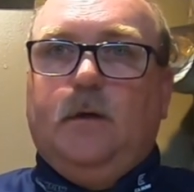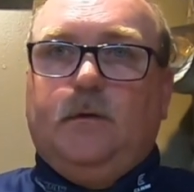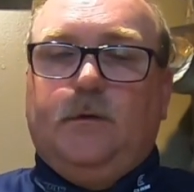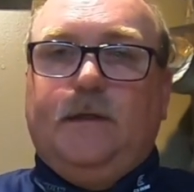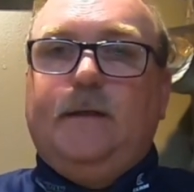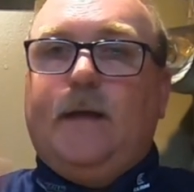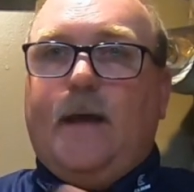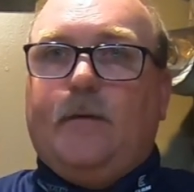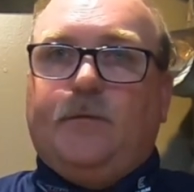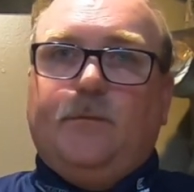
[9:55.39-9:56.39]
You need to
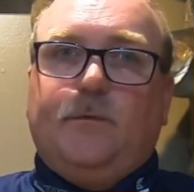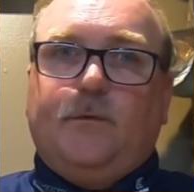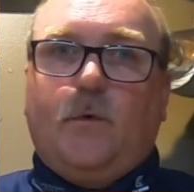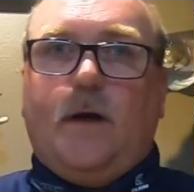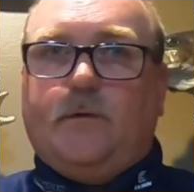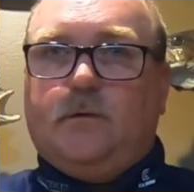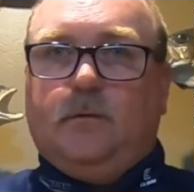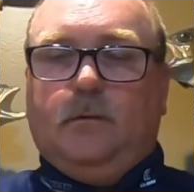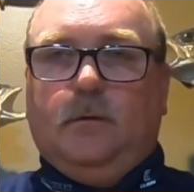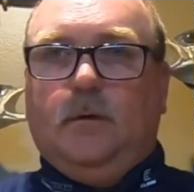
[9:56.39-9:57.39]
have some stretch.
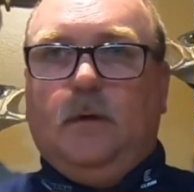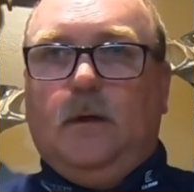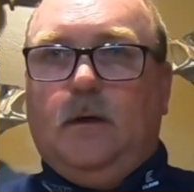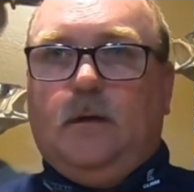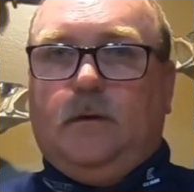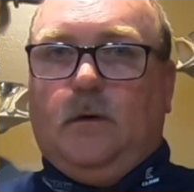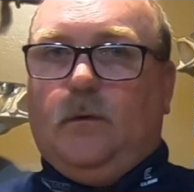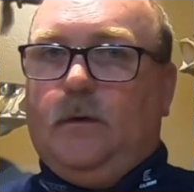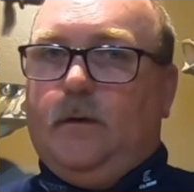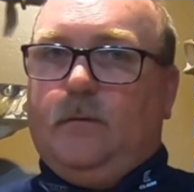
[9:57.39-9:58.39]
You
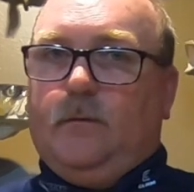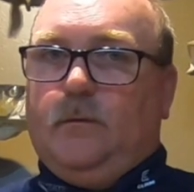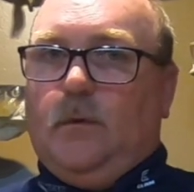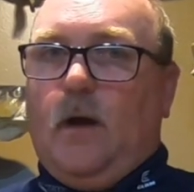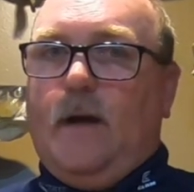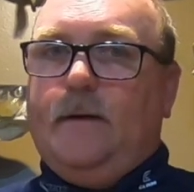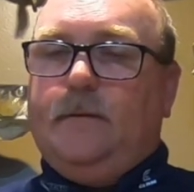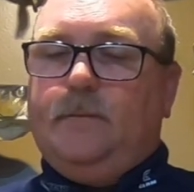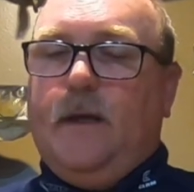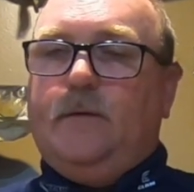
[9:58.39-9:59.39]
know,
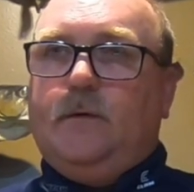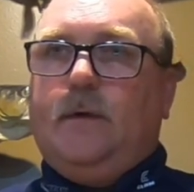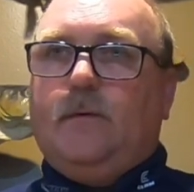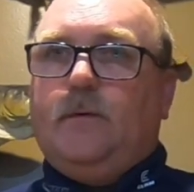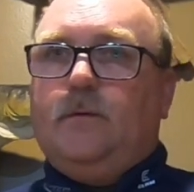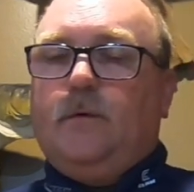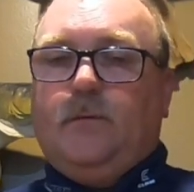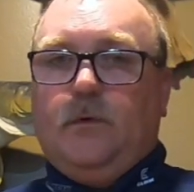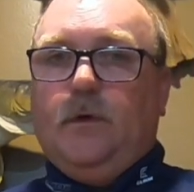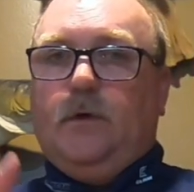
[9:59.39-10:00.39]
line makes a difference.
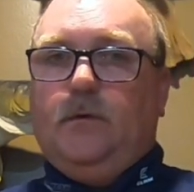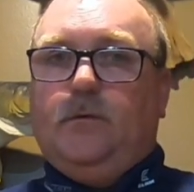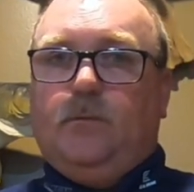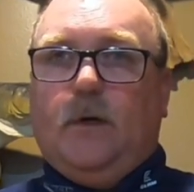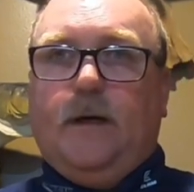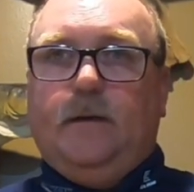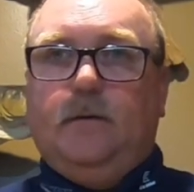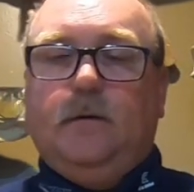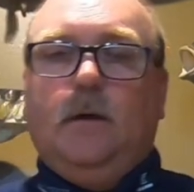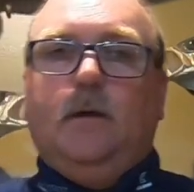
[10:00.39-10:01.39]
If you're going to use
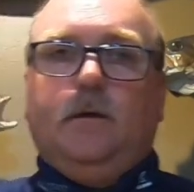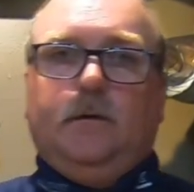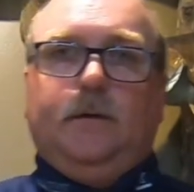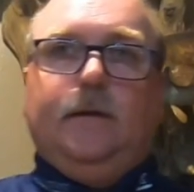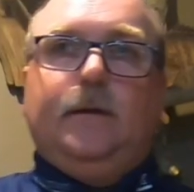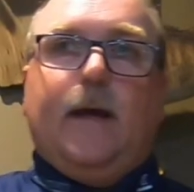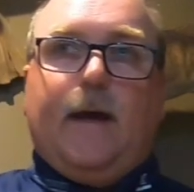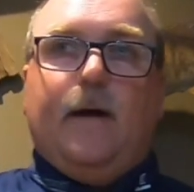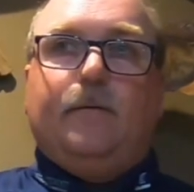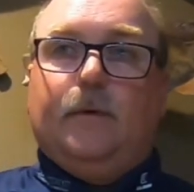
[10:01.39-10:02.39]
braid, you need to
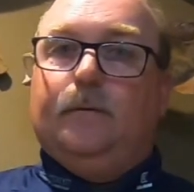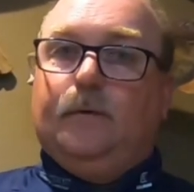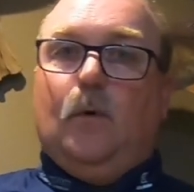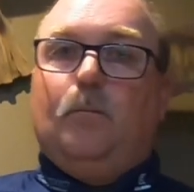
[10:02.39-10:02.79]
have, you know,